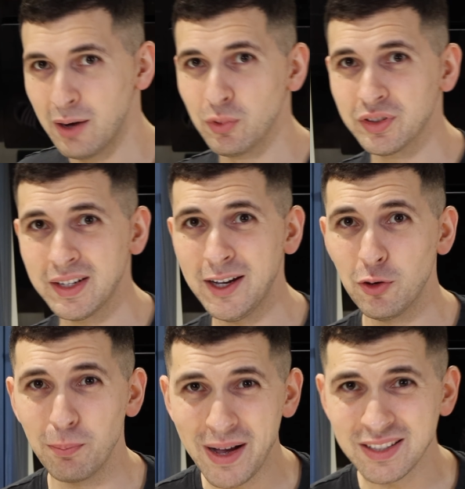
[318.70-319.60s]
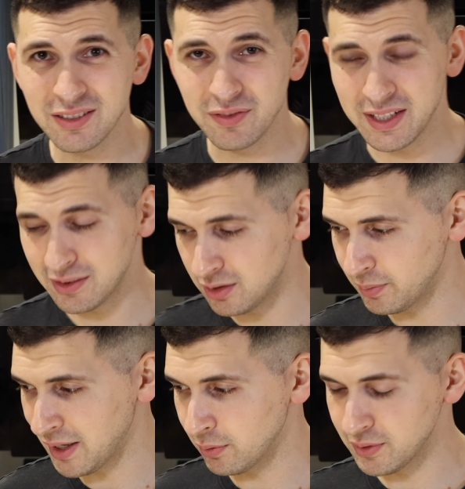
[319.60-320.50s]
And what's going to help massively to
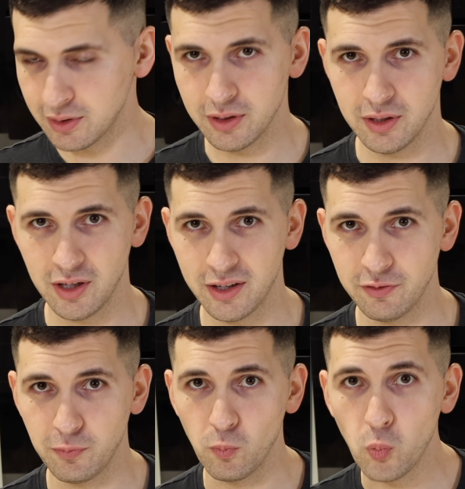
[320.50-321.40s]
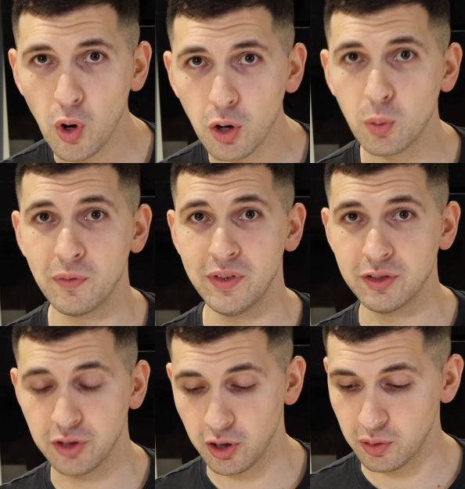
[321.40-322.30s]
be able to kind of work with this
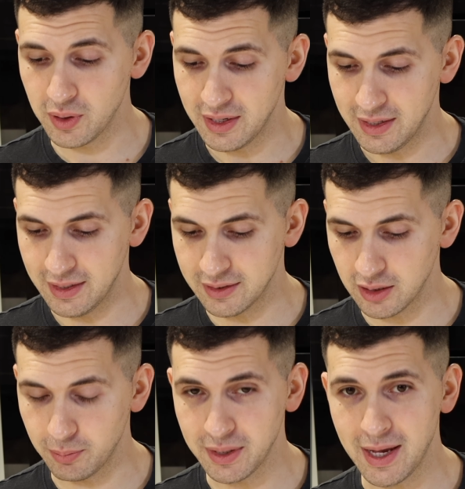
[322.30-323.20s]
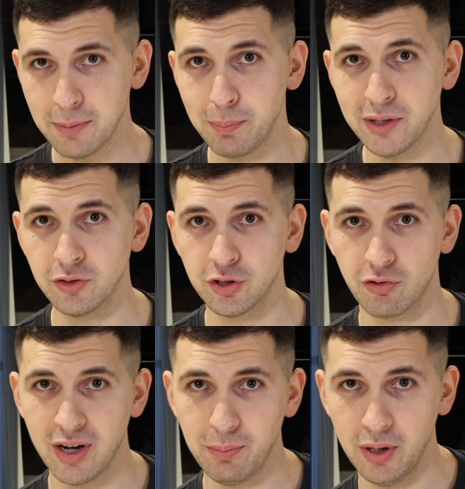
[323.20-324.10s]
dough is going to be a bench
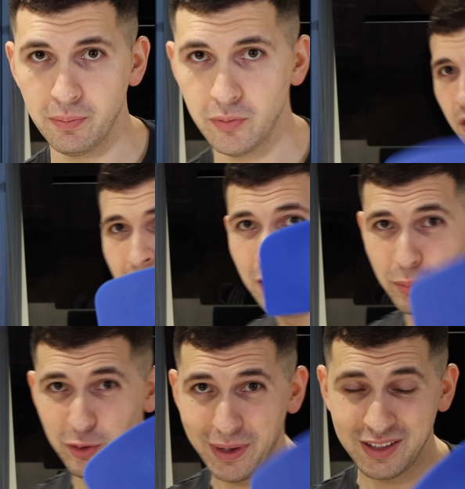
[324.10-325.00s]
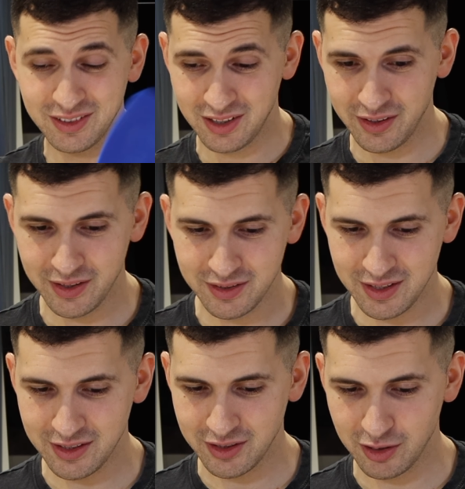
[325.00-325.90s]
scraper. A little bit of plastic like this
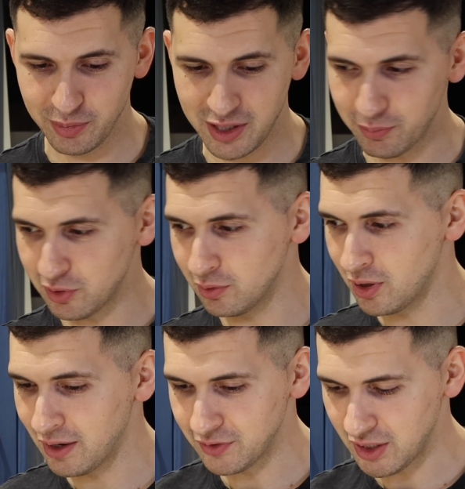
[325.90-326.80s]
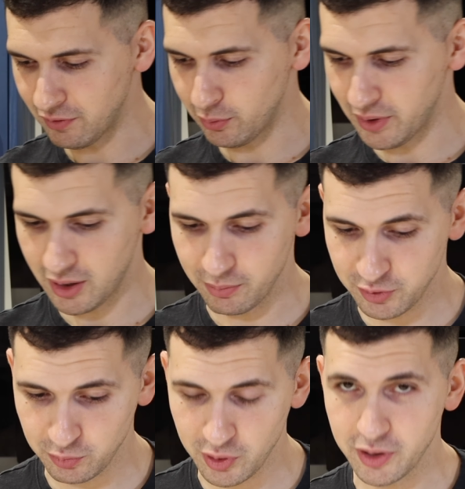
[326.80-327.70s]
is going to be an absolute lifesaver when it comes
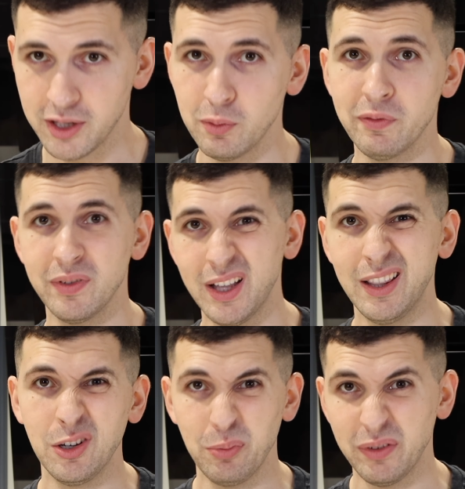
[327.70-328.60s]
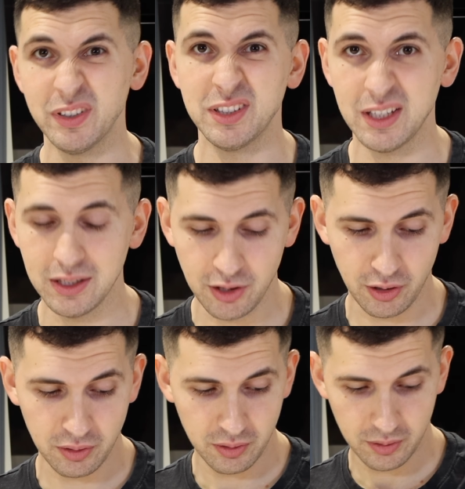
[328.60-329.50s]
to working with a little bit of a sticky dough.